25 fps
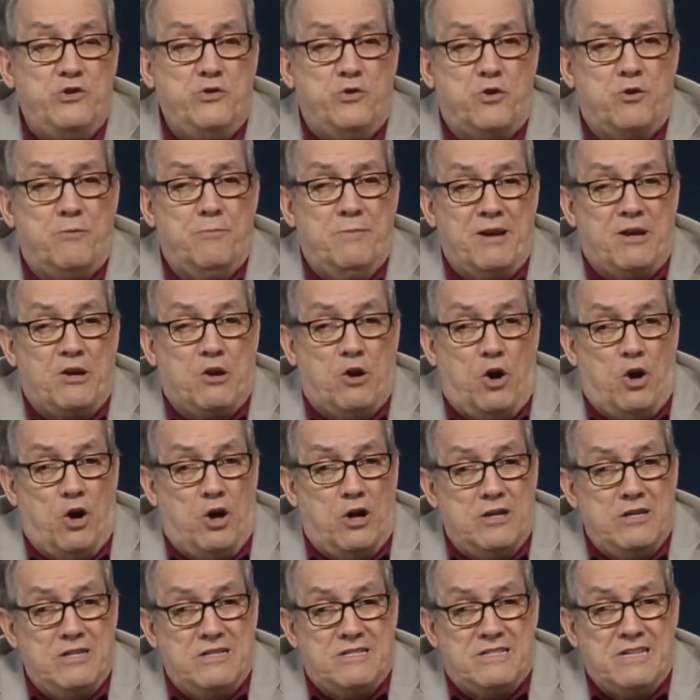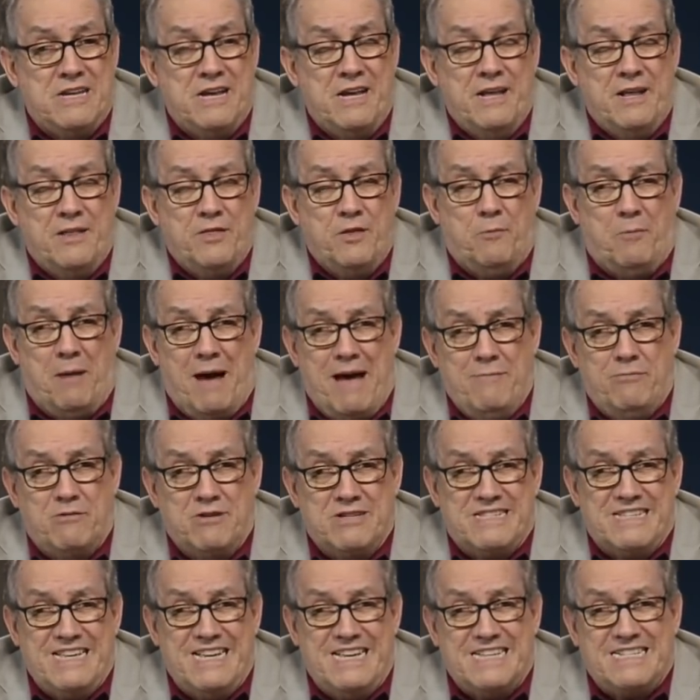sure because the
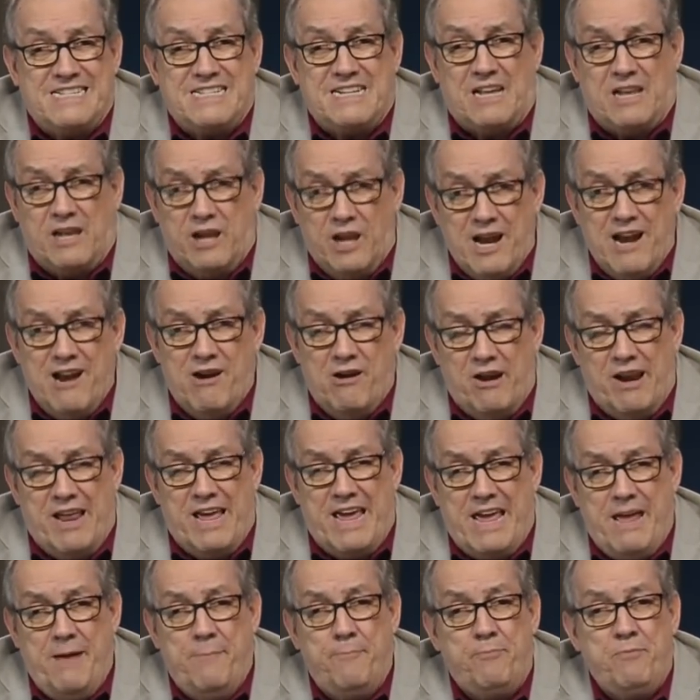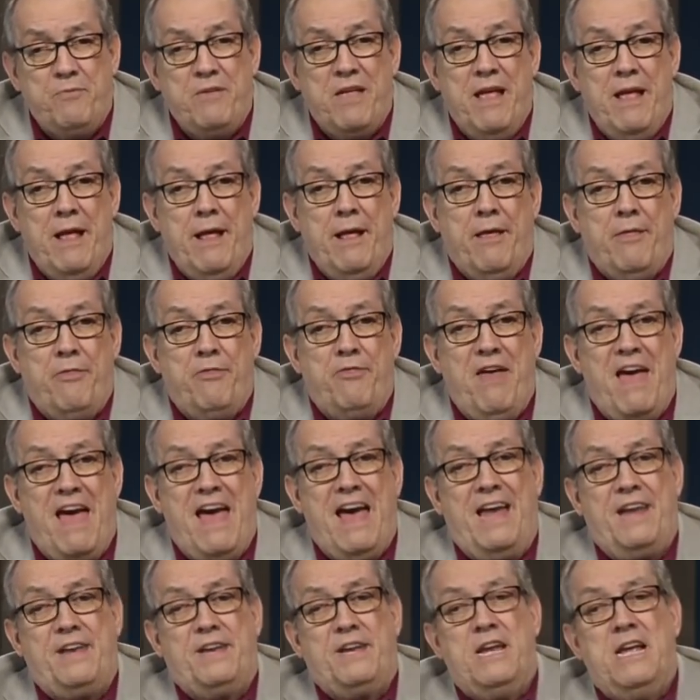Bible says clearly
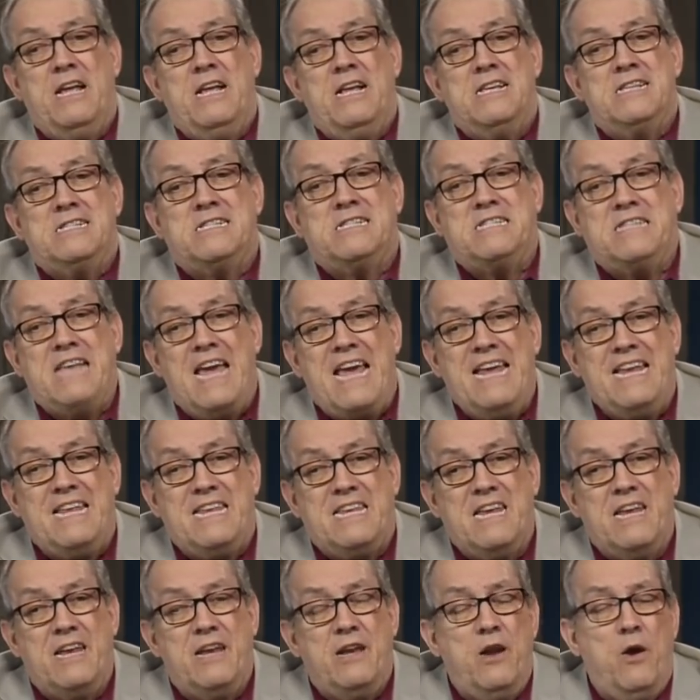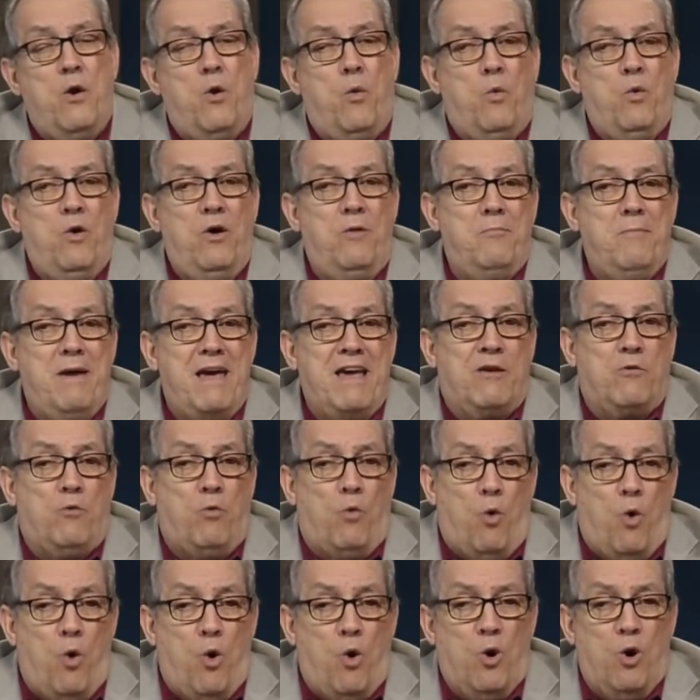that Satan will
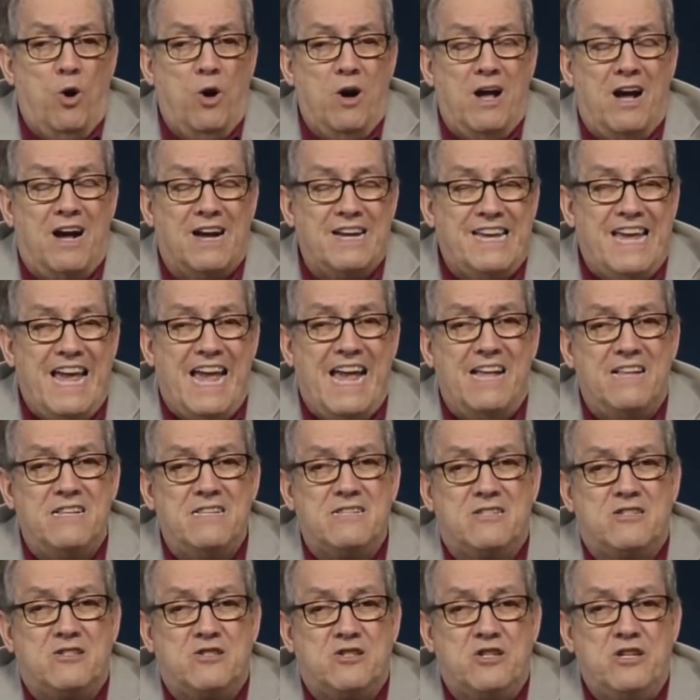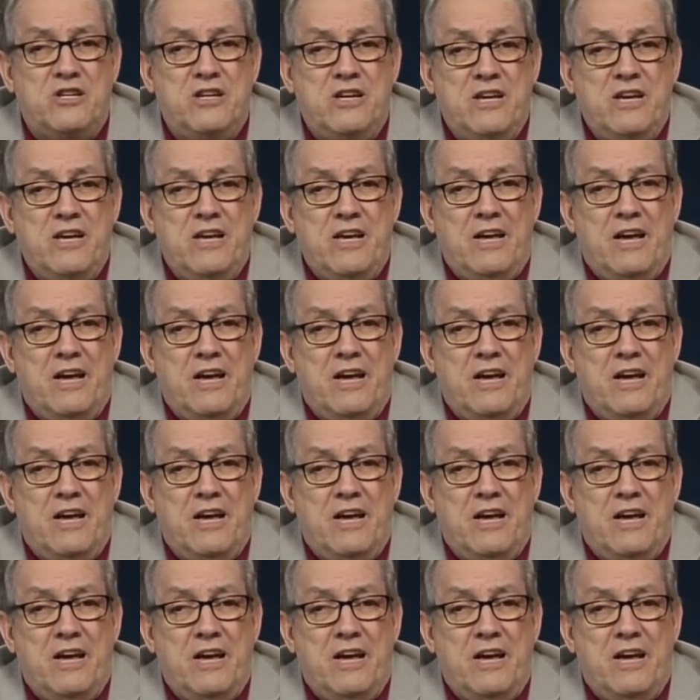make war against